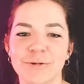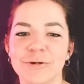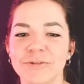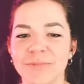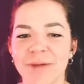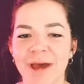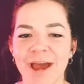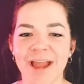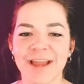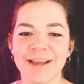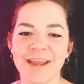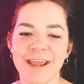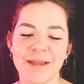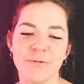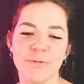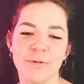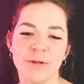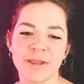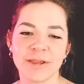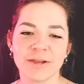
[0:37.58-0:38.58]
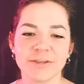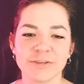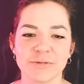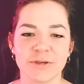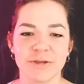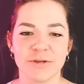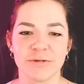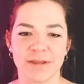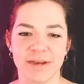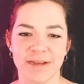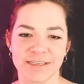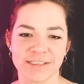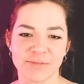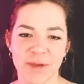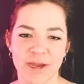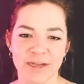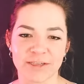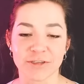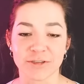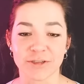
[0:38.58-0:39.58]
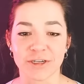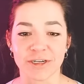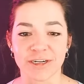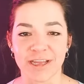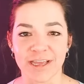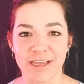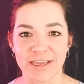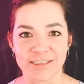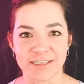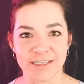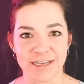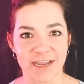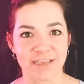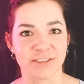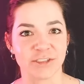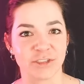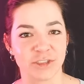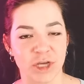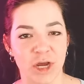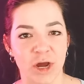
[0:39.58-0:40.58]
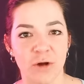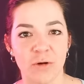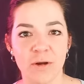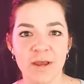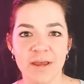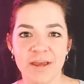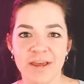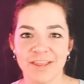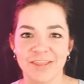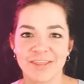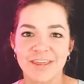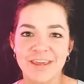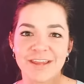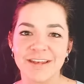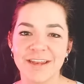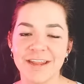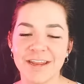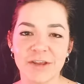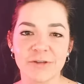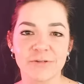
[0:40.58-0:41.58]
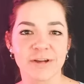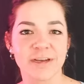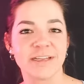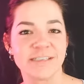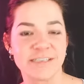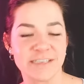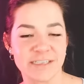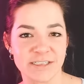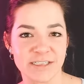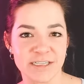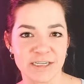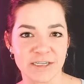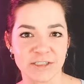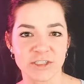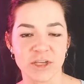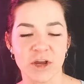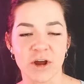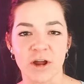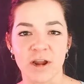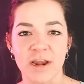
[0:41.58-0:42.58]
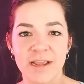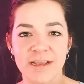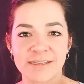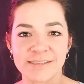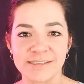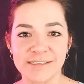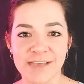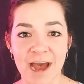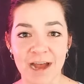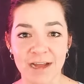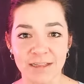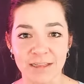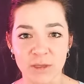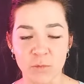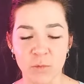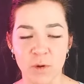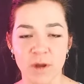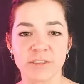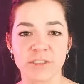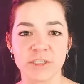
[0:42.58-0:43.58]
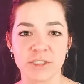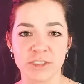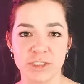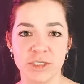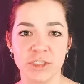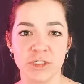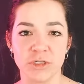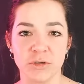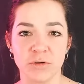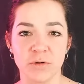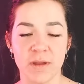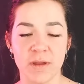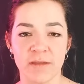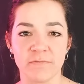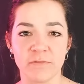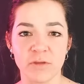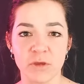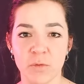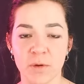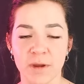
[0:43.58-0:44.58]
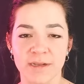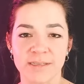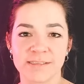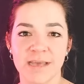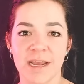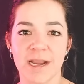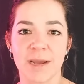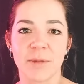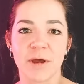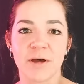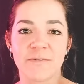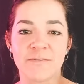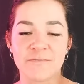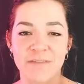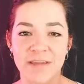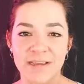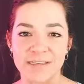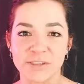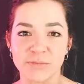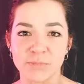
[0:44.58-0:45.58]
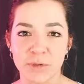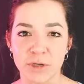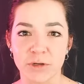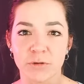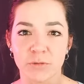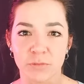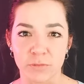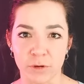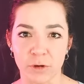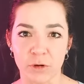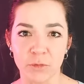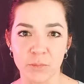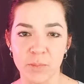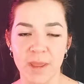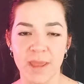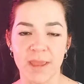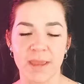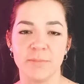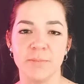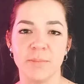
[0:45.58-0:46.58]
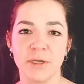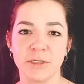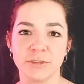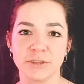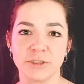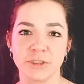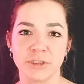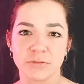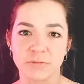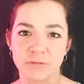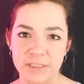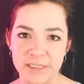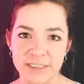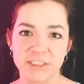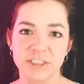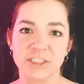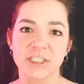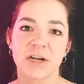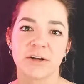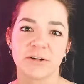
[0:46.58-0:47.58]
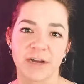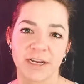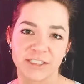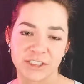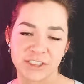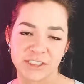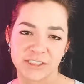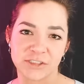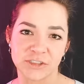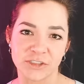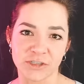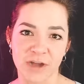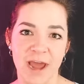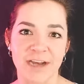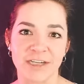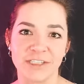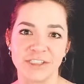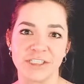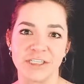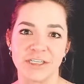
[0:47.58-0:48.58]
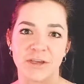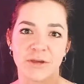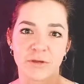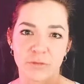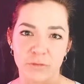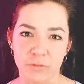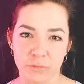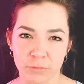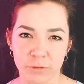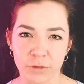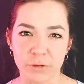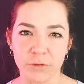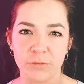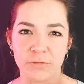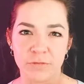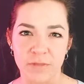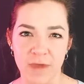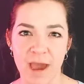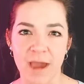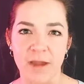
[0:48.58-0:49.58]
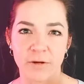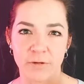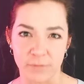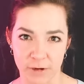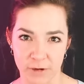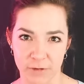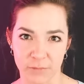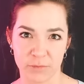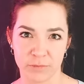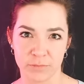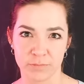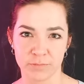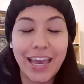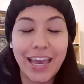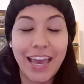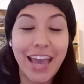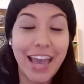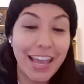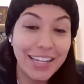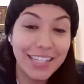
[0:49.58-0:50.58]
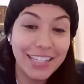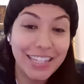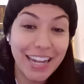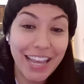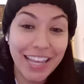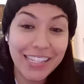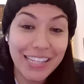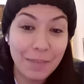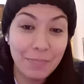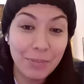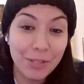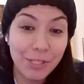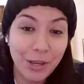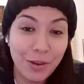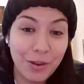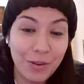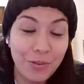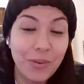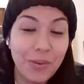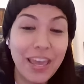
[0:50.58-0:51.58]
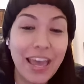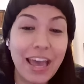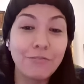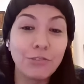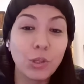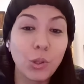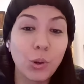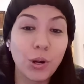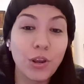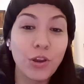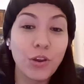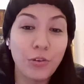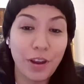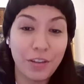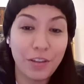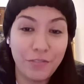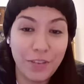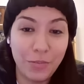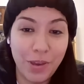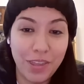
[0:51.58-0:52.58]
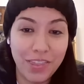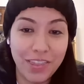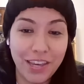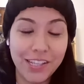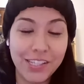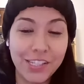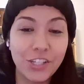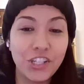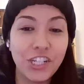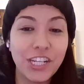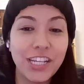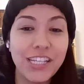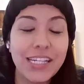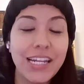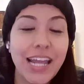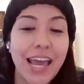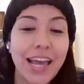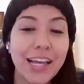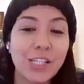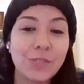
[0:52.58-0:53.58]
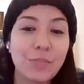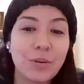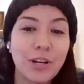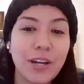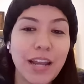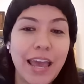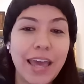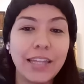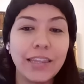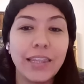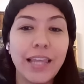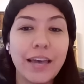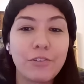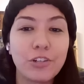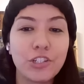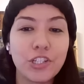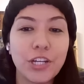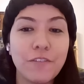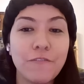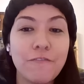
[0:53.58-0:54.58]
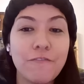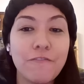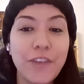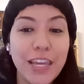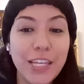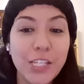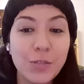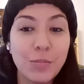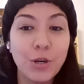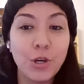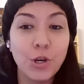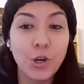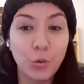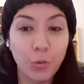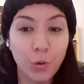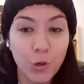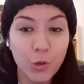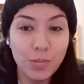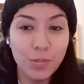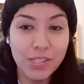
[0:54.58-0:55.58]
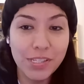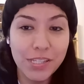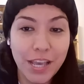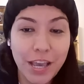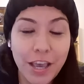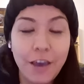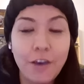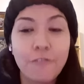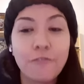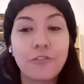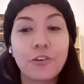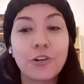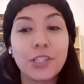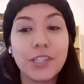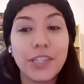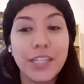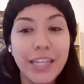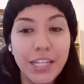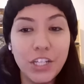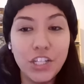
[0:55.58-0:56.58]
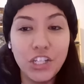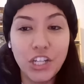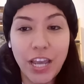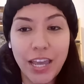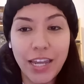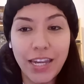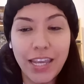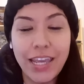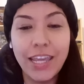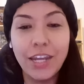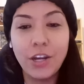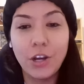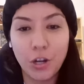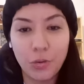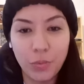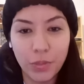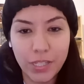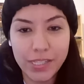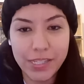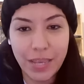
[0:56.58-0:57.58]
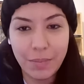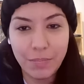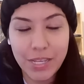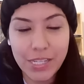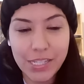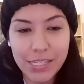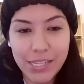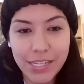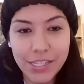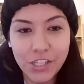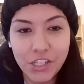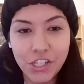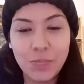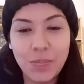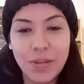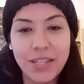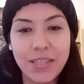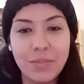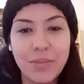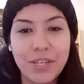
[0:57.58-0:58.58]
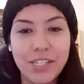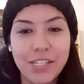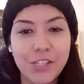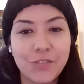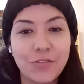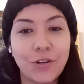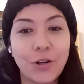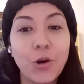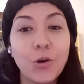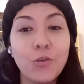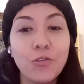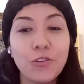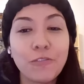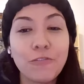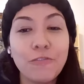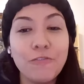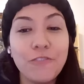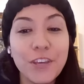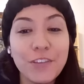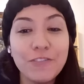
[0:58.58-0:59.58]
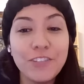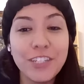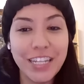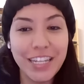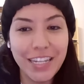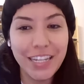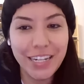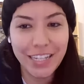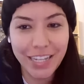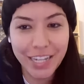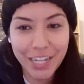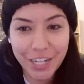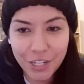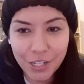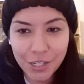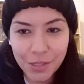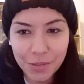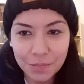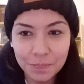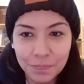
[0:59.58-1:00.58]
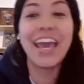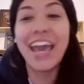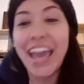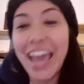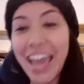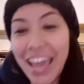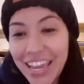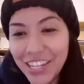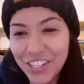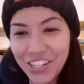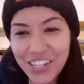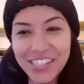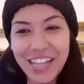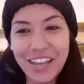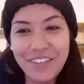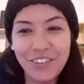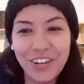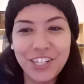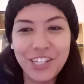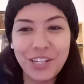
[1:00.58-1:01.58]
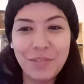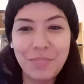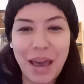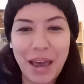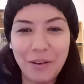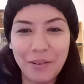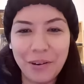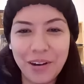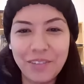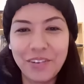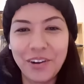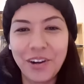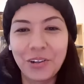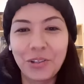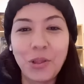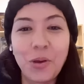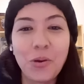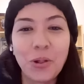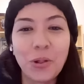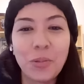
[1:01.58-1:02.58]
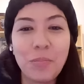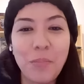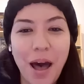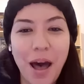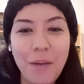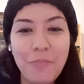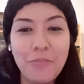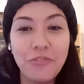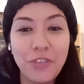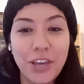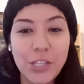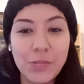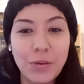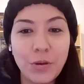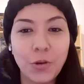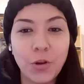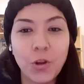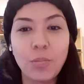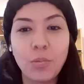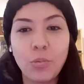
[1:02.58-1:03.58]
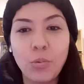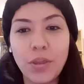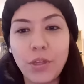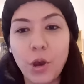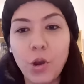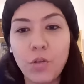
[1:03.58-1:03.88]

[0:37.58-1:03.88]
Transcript: Goldmine. And here's what you can expect to learn in today's show the nitty gritty details on exactly what to do if you want to set up a Facebook group and build your lead generation strategy through that group. And today's episode, we have Laura Griffin with us, and she's an expert at leveraging Facebook groups for lead gen in her real estate business. She's been in the business for over 15 years, and she's leveraged the power of her local mom Facebook group with